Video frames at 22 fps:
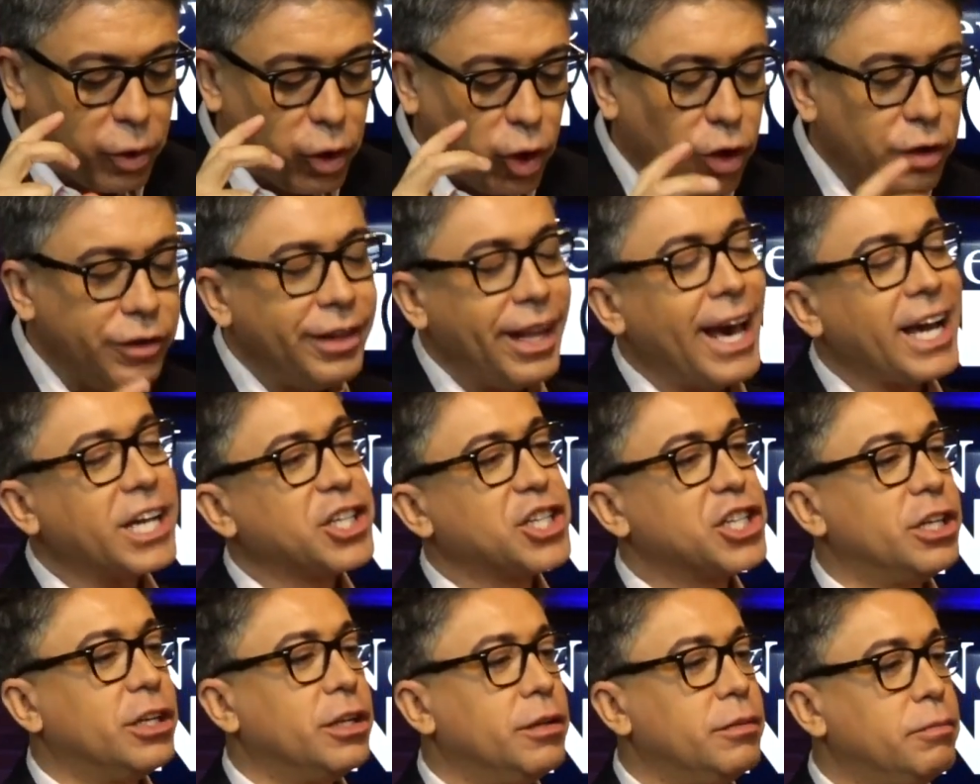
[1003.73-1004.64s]

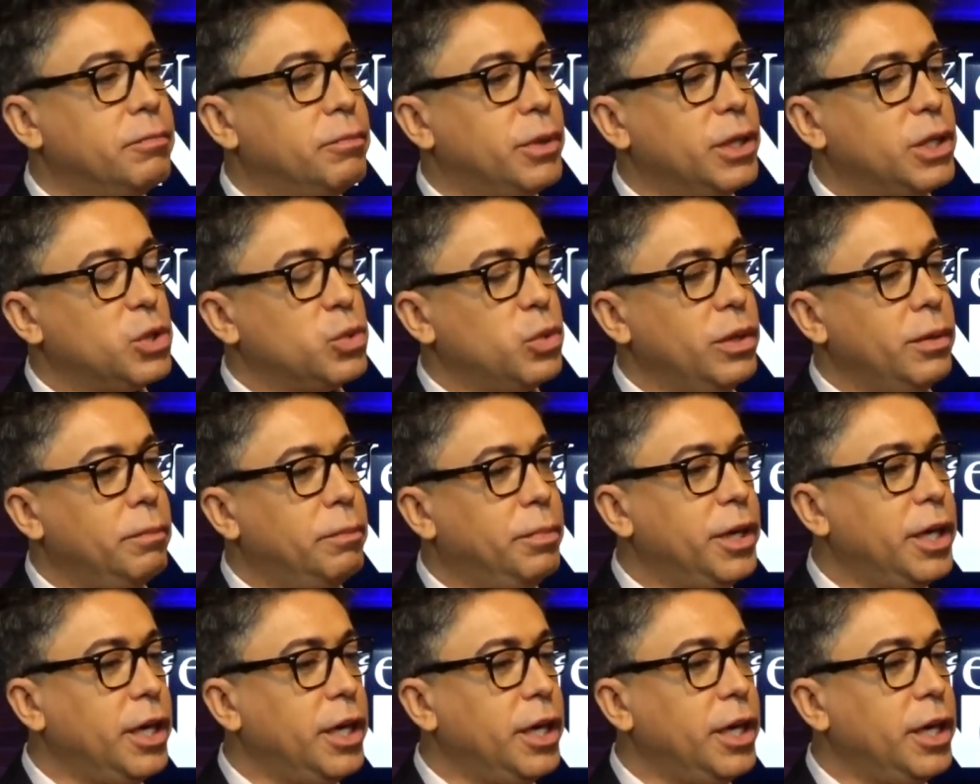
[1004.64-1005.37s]
connection between